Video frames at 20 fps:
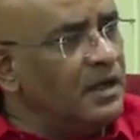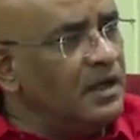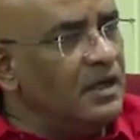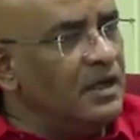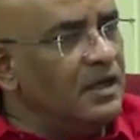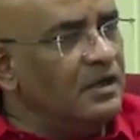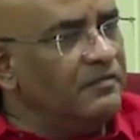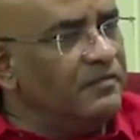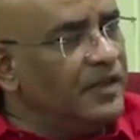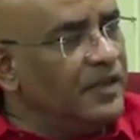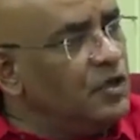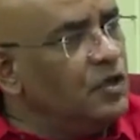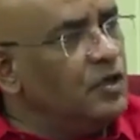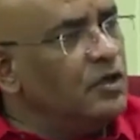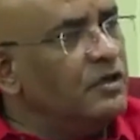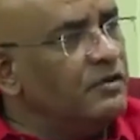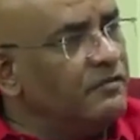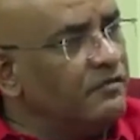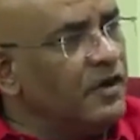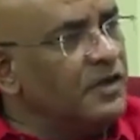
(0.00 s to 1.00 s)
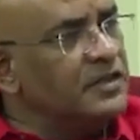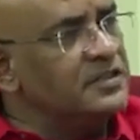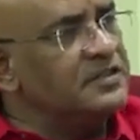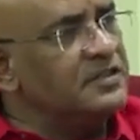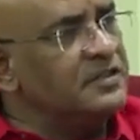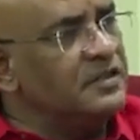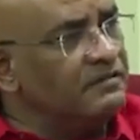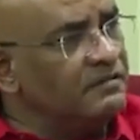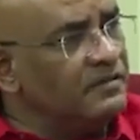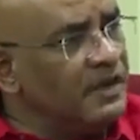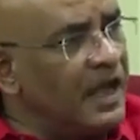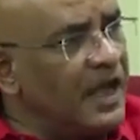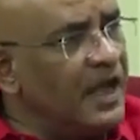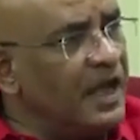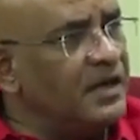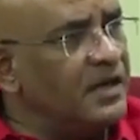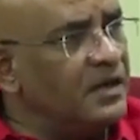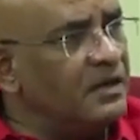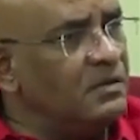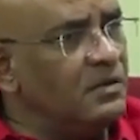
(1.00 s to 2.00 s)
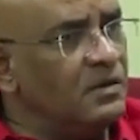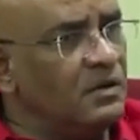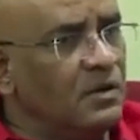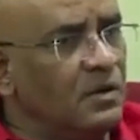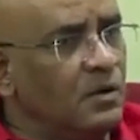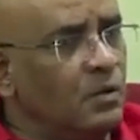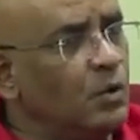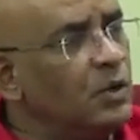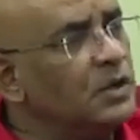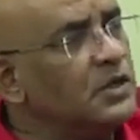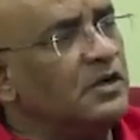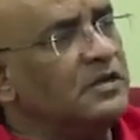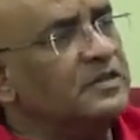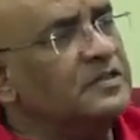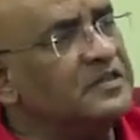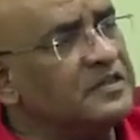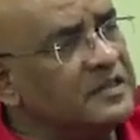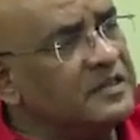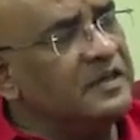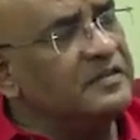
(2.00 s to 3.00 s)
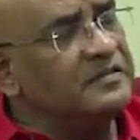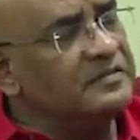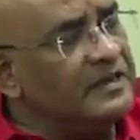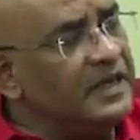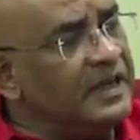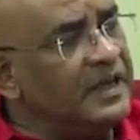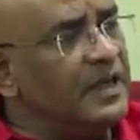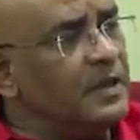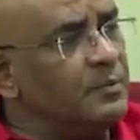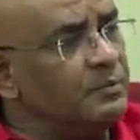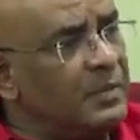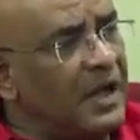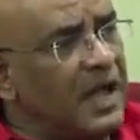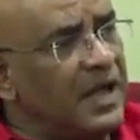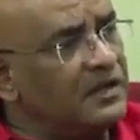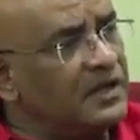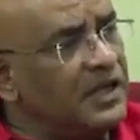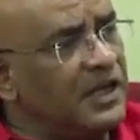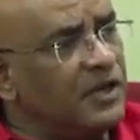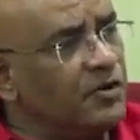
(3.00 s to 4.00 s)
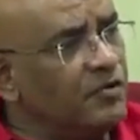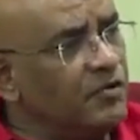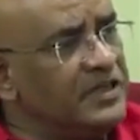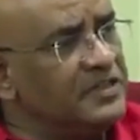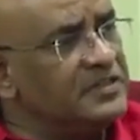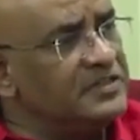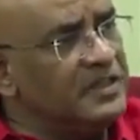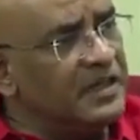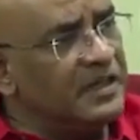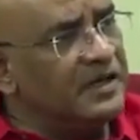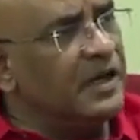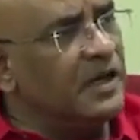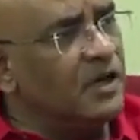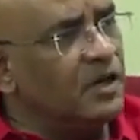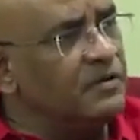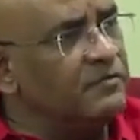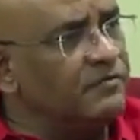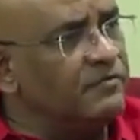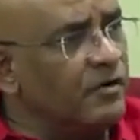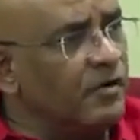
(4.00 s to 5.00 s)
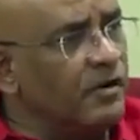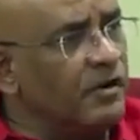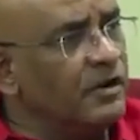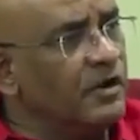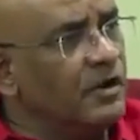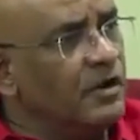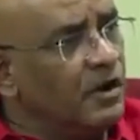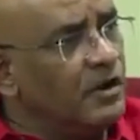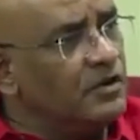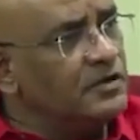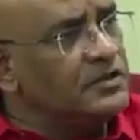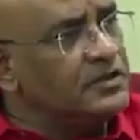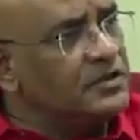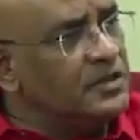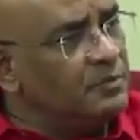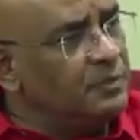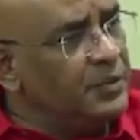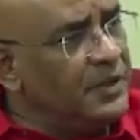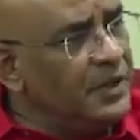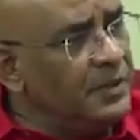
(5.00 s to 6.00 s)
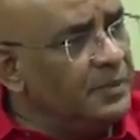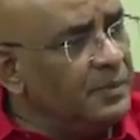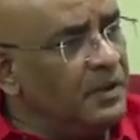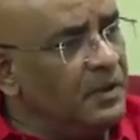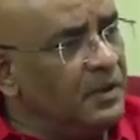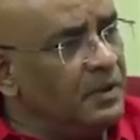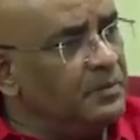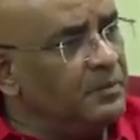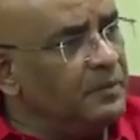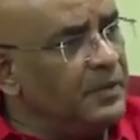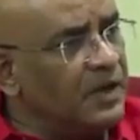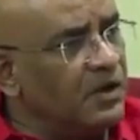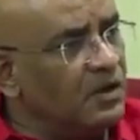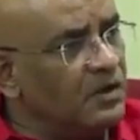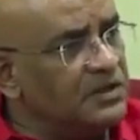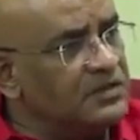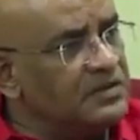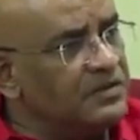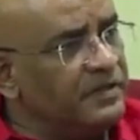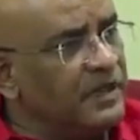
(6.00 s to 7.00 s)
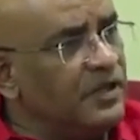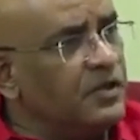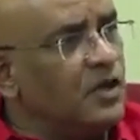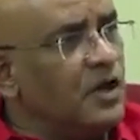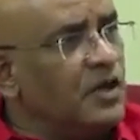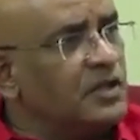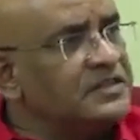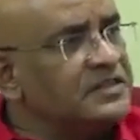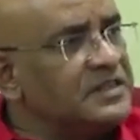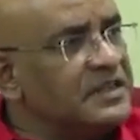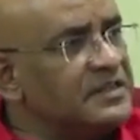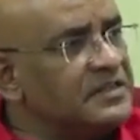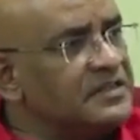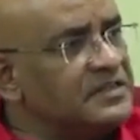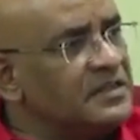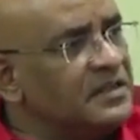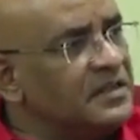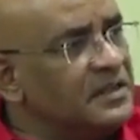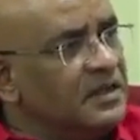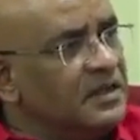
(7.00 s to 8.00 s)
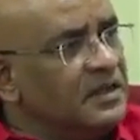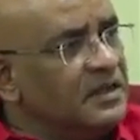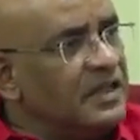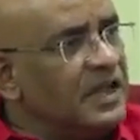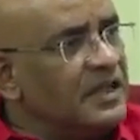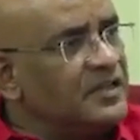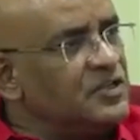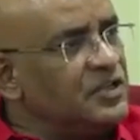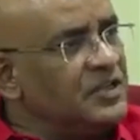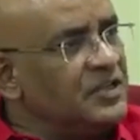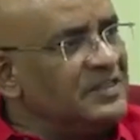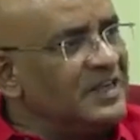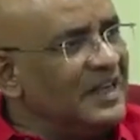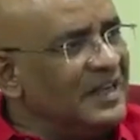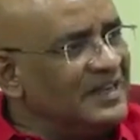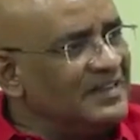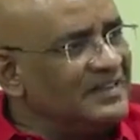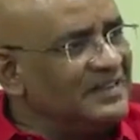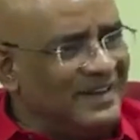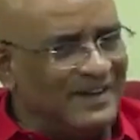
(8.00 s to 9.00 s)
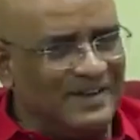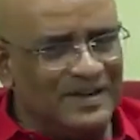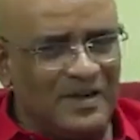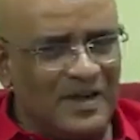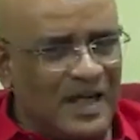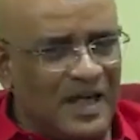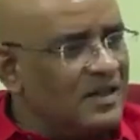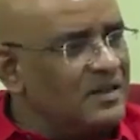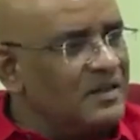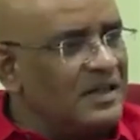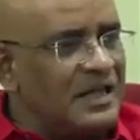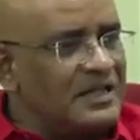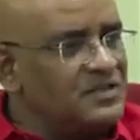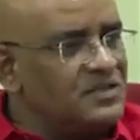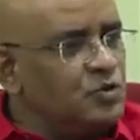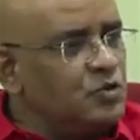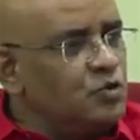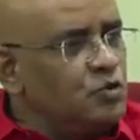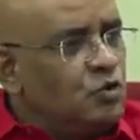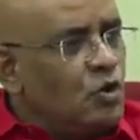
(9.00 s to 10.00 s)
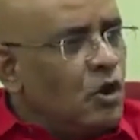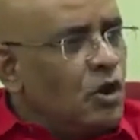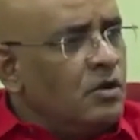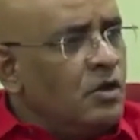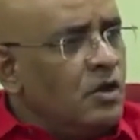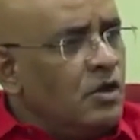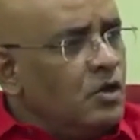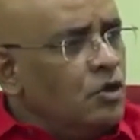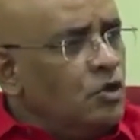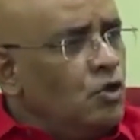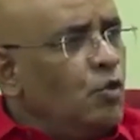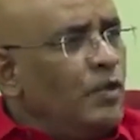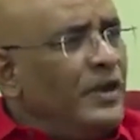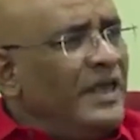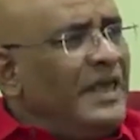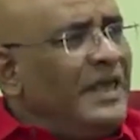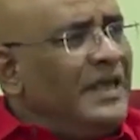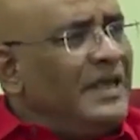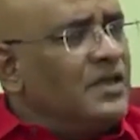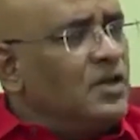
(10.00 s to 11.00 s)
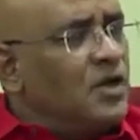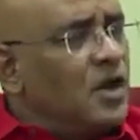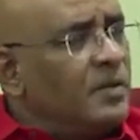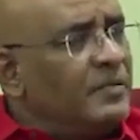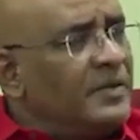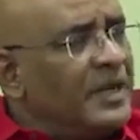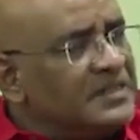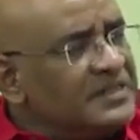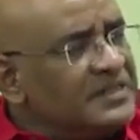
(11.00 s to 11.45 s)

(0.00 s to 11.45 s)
if the University of Guyana would consider taking back degrees that they confer on some people because of the nonsense that she says. That's no economic